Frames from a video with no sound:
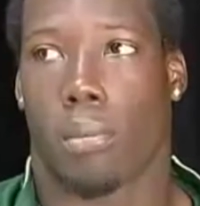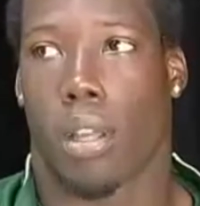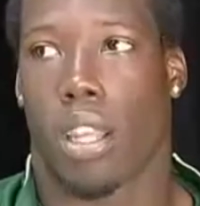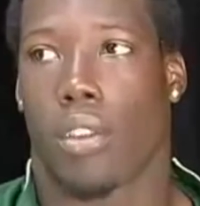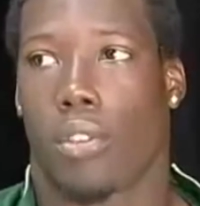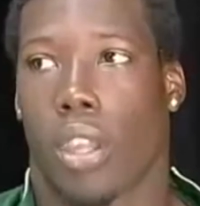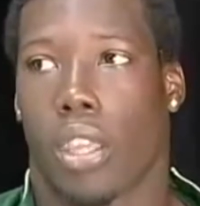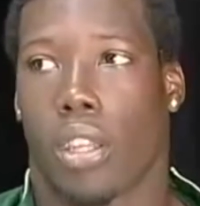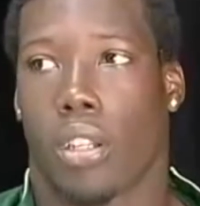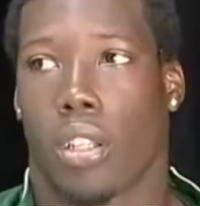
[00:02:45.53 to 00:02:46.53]
he was an
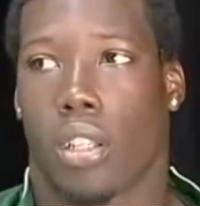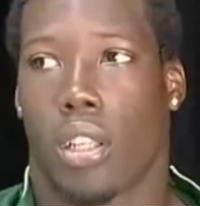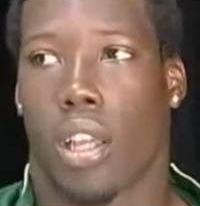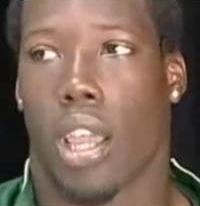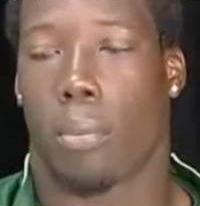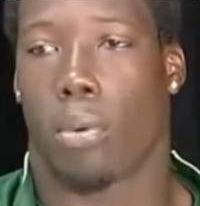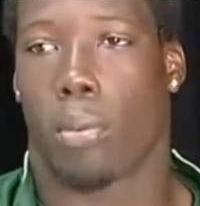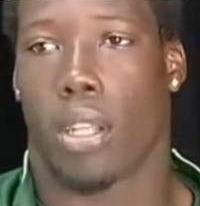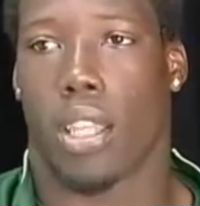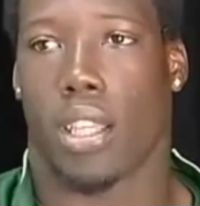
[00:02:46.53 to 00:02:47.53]
All-American. So a
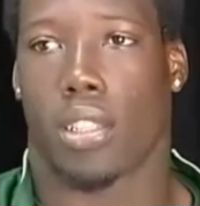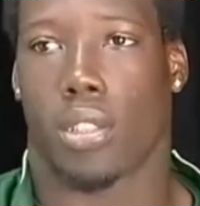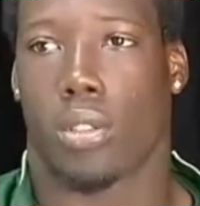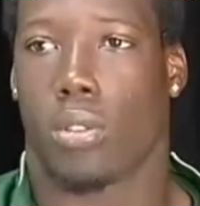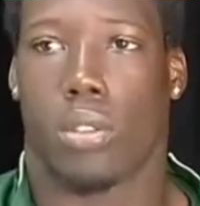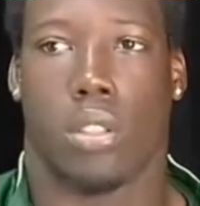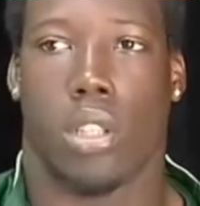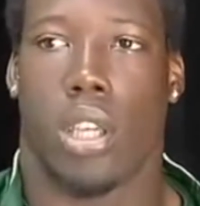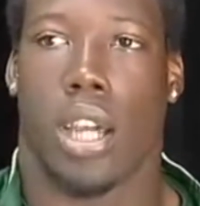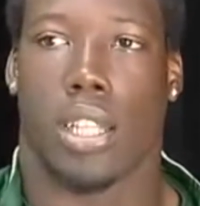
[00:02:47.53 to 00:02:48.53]
first-team consensus
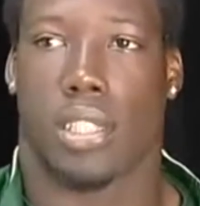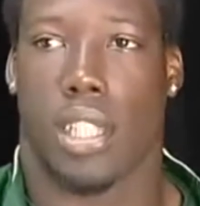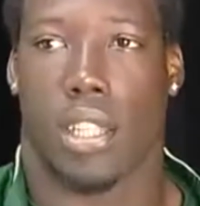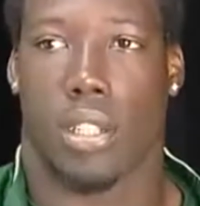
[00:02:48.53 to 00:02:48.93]
All-American